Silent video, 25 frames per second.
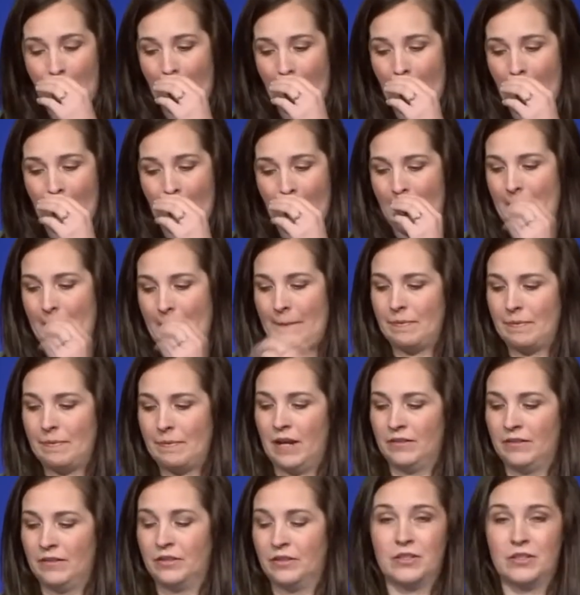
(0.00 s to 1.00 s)

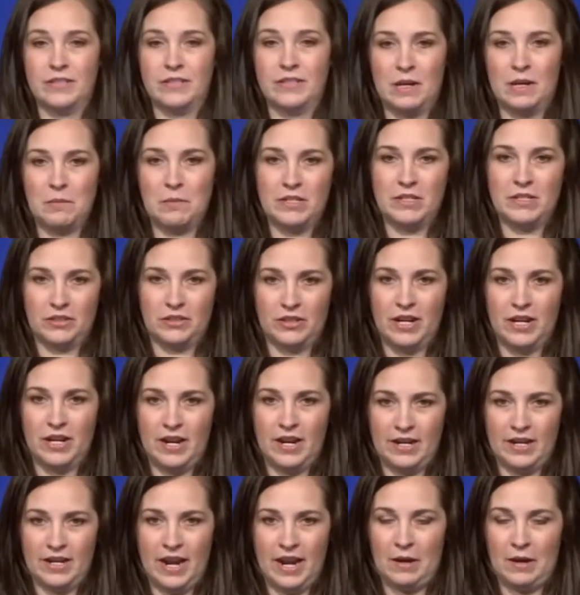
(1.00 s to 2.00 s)
On Thursday,
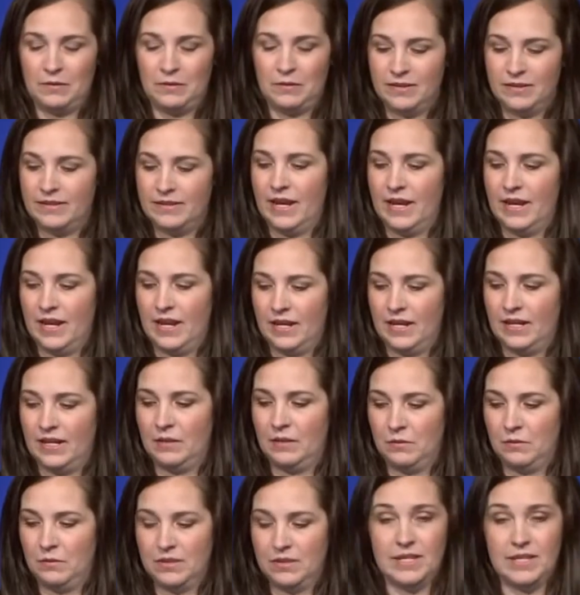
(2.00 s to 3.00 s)
Moderna announced that
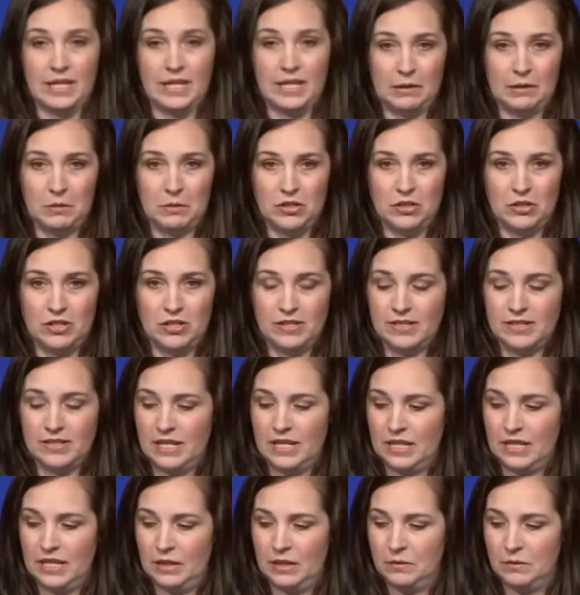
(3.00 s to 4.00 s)
it would seek emergency
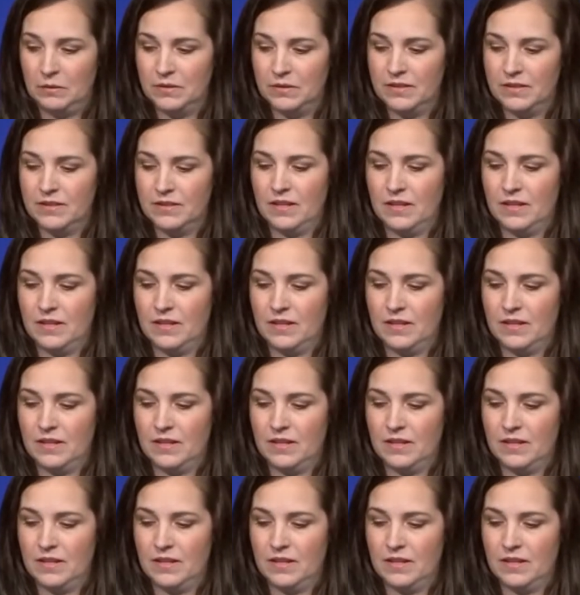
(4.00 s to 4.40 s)
use